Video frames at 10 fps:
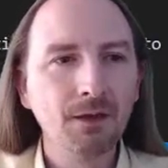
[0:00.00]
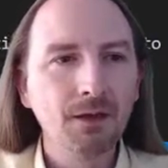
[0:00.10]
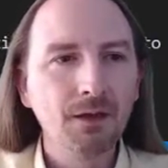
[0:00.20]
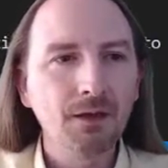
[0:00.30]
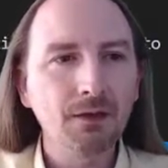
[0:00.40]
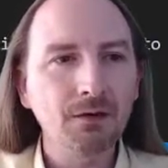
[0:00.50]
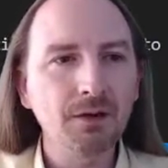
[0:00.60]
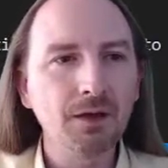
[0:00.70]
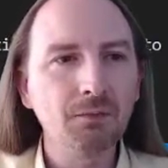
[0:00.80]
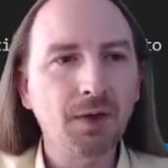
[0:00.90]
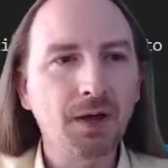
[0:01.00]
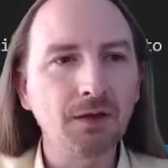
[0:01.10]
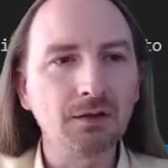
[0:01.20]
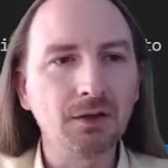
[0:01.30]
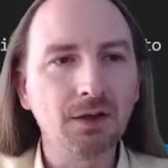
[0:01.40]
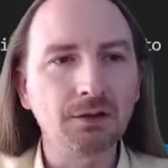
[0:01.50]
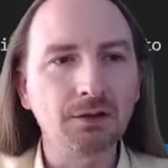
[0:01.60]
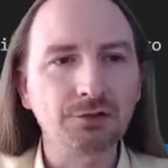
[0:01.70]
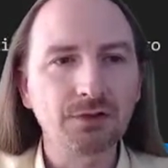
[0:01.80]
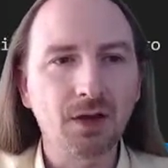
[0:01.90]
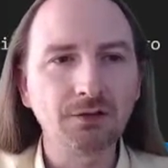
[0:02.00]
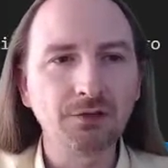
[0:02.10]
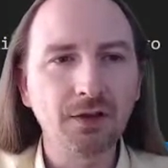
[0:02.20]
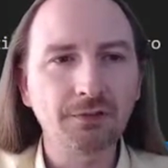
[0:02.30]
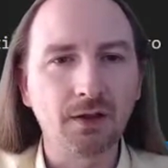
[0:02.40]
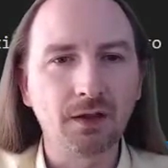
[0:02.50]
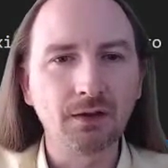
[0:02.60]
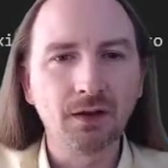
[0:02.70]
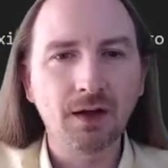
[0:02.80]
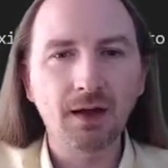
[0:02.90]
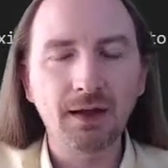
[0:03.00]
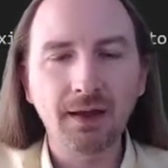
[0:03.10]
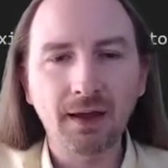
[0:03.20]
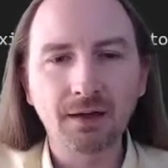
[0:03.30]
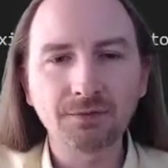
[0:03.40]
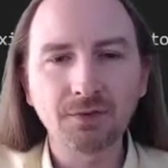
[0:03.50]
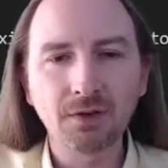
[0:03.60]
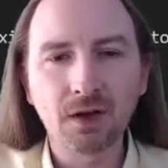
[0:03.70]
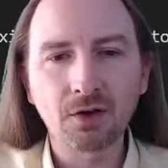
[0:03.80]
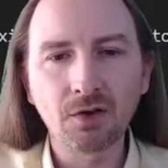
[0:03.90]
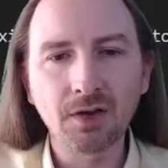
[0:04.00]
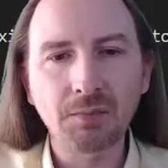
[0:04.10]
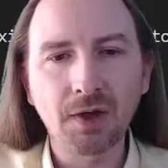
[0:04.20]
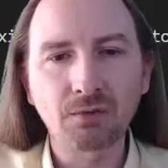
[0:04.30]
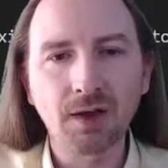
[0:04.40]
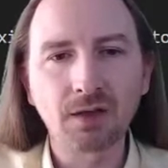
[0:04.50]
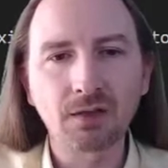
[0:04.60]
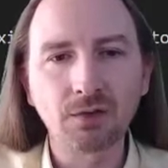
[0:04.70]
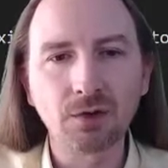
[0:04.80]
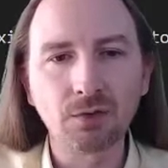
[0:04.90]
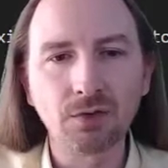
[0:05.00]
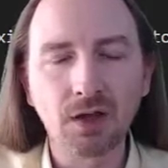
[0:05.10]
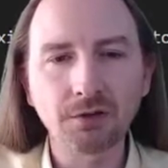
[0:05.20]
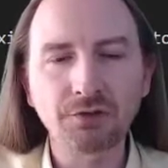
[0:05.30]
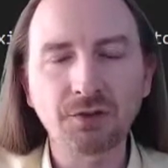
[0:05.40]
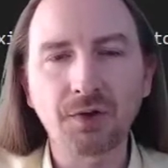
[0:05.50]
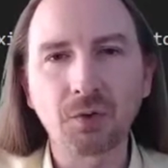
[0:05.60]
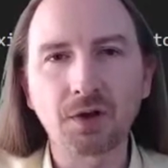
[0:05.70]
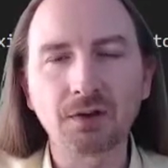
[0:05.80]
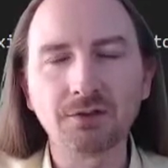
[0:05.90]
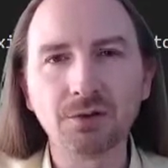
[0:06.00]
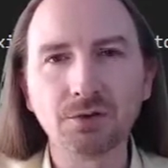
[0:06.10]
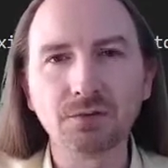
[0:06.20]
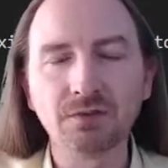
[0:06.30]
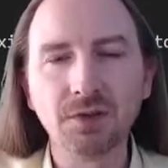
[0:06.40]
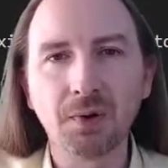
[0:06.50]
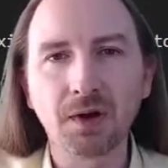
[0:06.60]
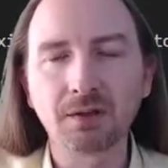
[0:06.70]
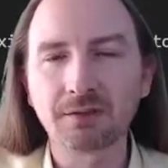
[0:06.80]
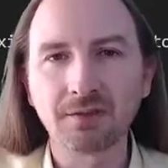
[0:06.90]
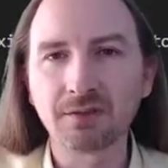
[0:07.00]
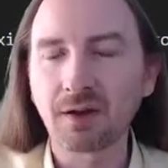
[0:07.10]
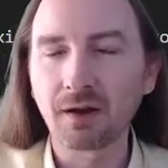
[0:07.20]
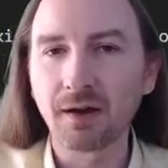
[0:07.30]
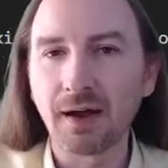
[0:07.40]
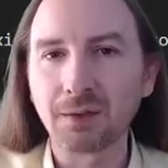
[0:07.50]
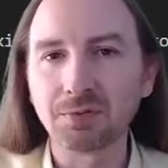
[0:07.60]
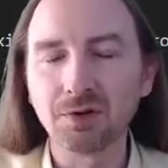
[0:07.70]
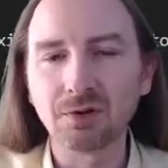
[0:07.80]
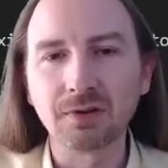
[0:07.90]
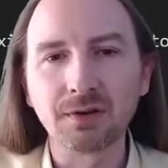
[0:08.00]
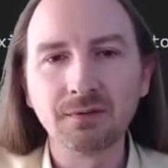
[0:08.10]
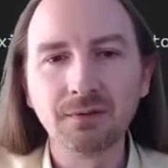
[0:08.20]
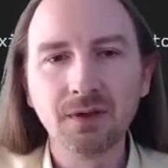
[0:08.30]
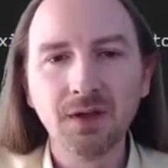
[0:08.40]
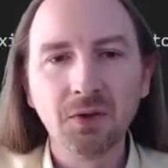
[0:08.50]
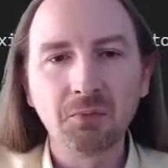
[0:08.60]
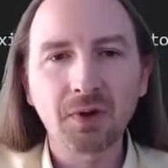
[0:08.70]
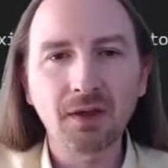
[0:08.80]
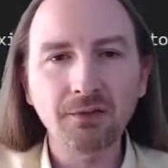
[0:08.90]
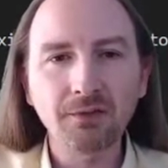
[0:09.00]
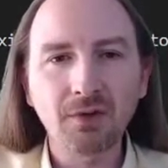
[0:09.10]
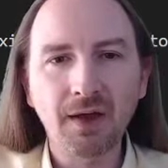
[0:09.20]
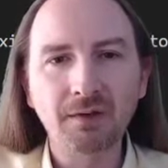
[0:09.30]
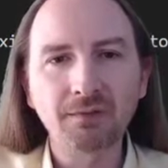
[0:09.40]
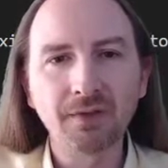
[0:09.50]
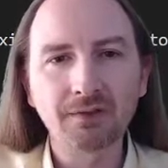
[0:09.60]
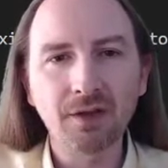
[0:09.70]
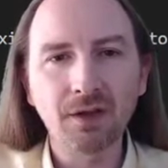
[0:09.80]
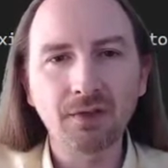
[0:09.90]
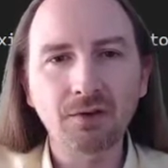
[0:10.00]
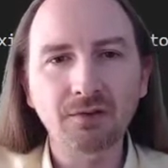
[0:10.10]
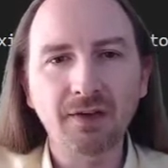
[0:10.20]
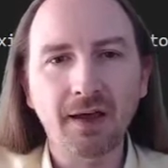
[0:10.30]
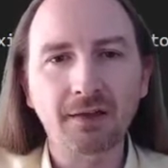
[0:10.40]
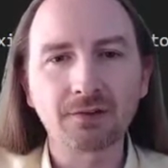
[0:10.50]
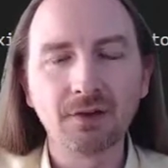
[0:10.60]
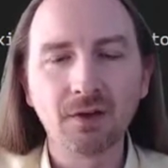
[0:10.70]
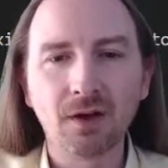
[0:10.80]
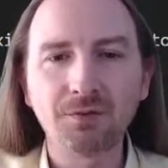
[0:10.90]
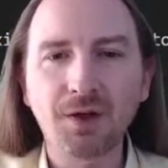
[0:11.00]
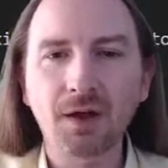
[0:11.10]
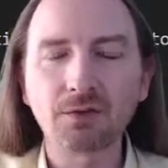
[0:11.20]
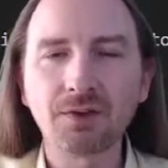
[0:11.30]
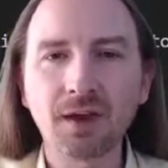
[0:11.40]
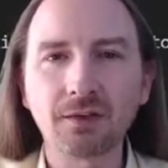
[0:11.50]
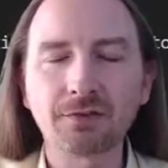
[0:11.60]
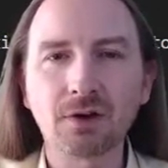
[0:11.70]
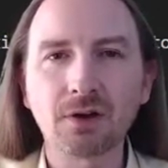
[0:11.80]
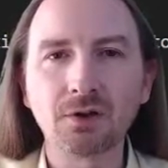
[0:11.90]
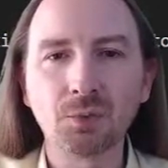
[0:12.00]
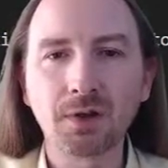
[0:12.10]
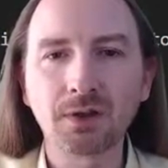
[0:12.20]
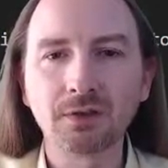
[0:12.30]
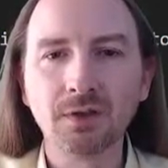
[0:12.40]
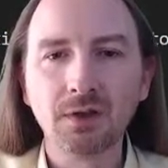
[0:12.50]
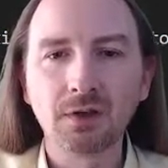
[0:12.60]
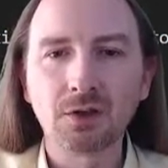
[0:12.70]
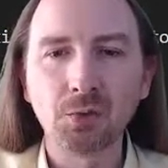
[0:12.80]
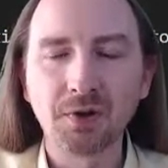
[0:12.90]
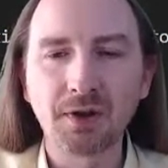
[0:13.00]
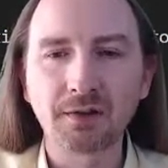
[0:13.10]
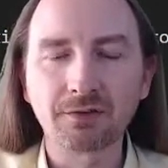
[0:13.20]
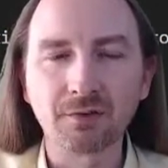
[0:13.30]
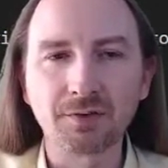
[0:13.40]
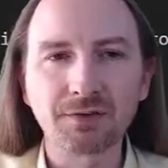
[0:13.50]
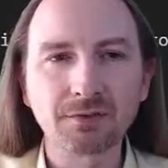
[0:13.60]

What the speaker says: Here in my launch.json, I have not only my regular node launch if I wanted to debug this entire app locally, but I also have this other task of how to get started with Kubernetes service.